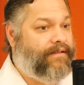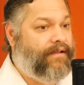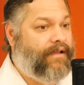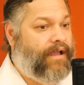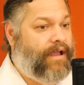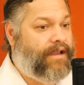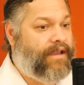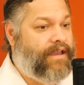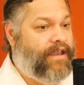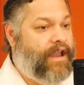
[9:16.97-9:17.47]

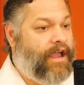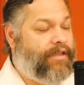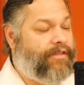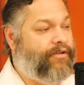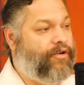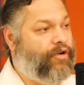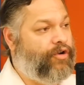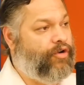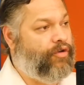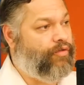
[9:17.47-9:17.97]

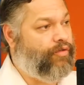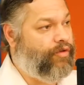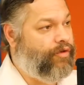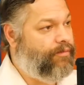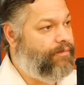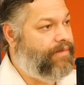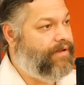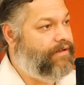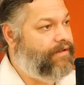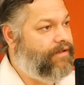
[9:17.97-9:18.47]
another
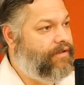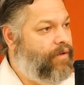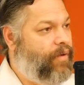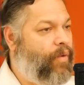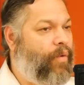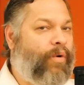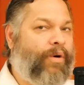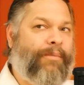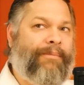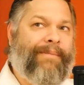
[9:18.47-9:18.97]
group
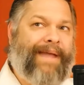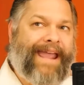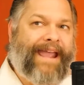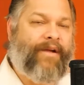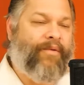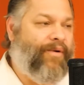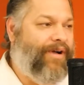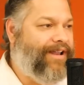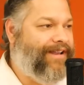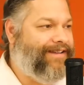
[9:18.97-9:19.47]
or
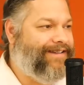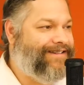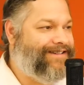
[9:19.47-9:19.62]
make one.